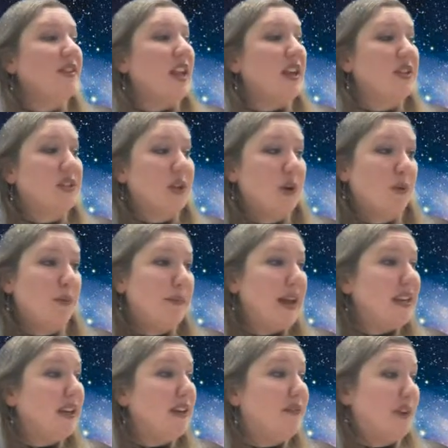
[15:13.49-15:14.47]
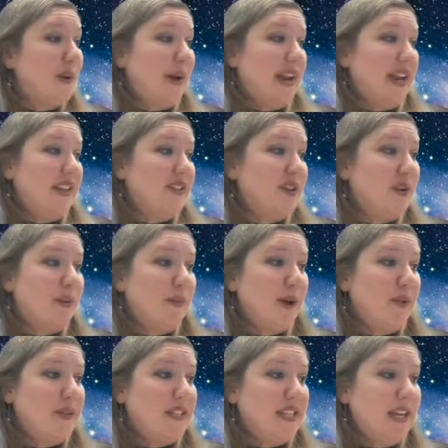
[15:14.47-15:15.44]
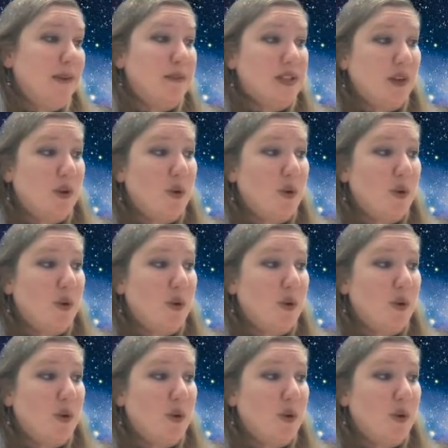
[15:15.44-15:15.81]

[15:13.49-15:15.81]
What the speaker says: So many of you answered about the same as the